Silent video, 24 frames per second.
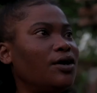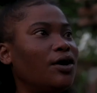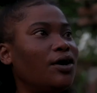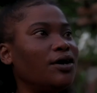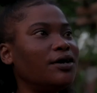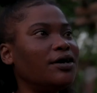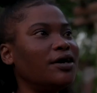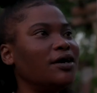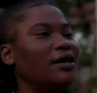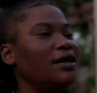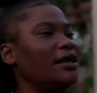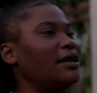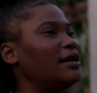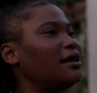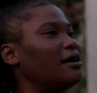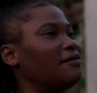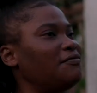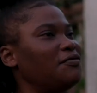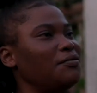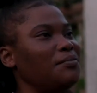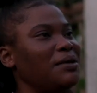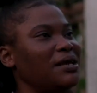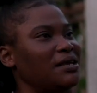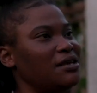No, girl, you don't
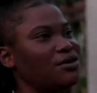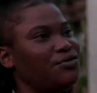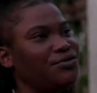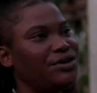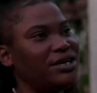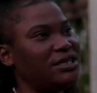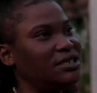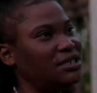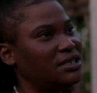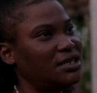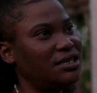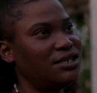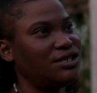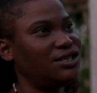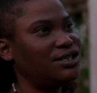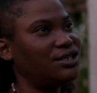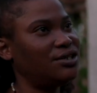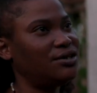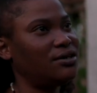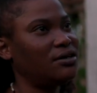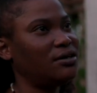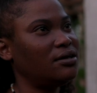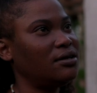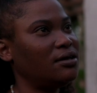have to make it reach, baby.
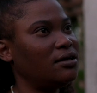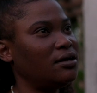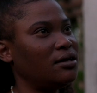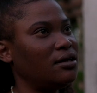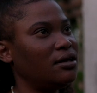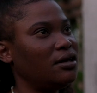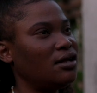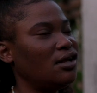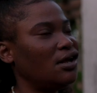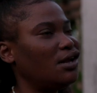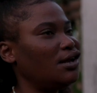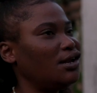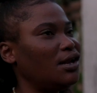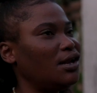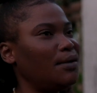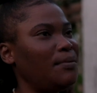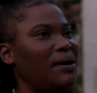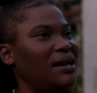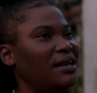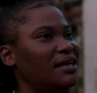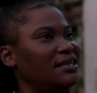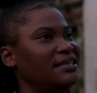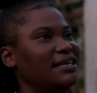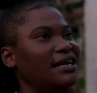
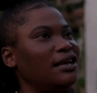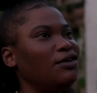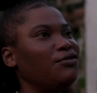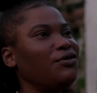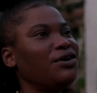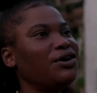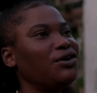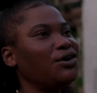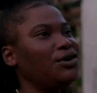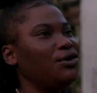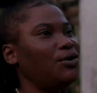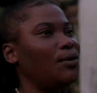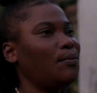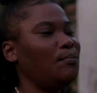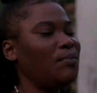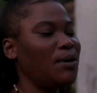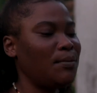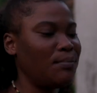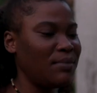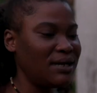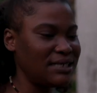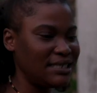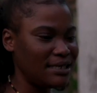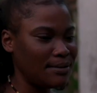Nobody tell Ringo no.
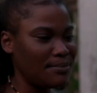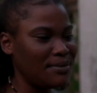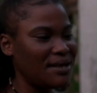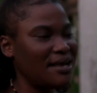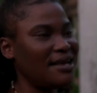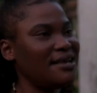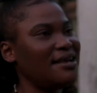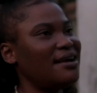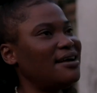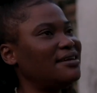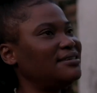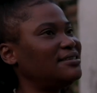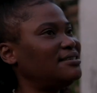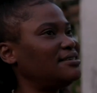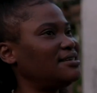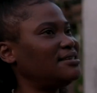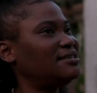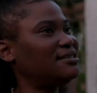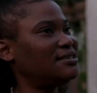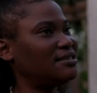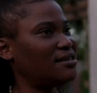Remember to me, your sister.